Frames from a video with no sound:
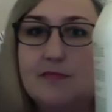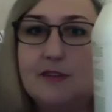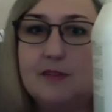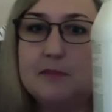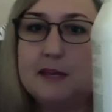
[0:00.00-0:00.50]

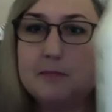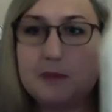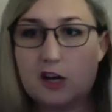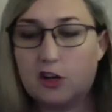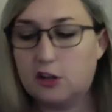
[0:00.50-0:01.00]
big
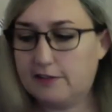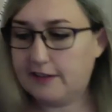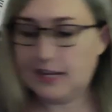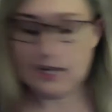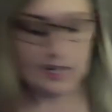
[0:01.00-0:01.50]
bottle of
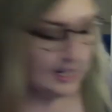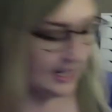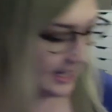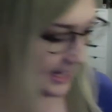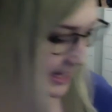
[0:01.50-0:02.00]
it,
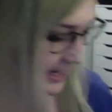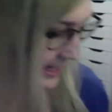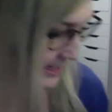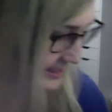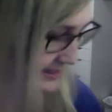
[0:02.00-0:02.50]

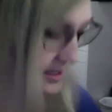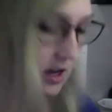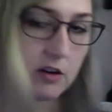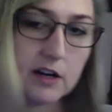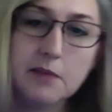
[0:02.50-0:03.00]
and it's
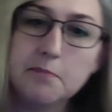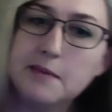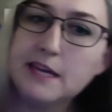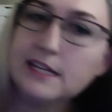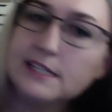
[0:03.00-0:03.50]
already
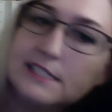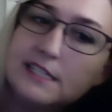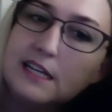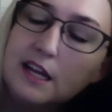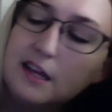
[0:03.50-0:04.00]
mixed.
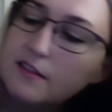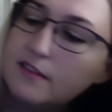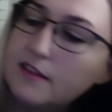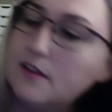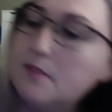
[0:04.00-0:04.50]

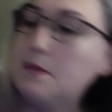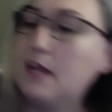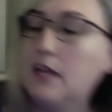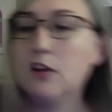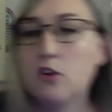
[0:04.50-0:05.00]
The
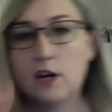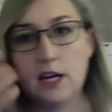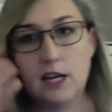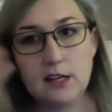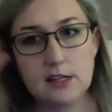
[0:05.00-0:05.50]
main
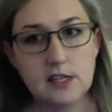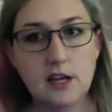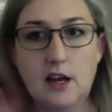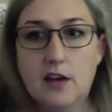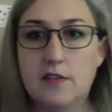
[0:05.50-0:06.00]
ingredient
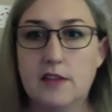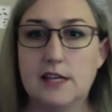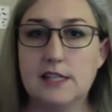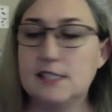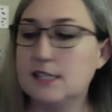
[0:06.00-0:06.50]
of
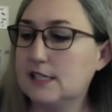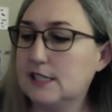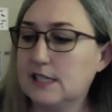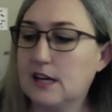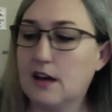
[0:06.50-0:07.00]
this
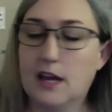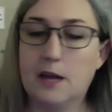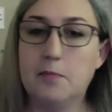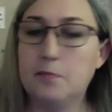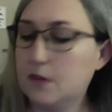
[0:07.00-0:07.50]
is
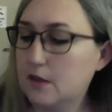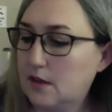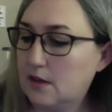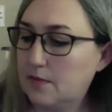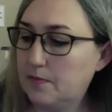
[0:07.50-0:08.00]
thyme,
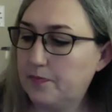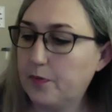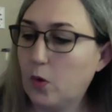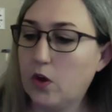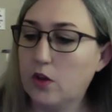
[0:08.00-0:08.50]
the
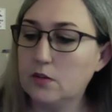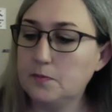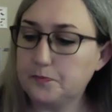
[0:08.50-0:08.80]
oil.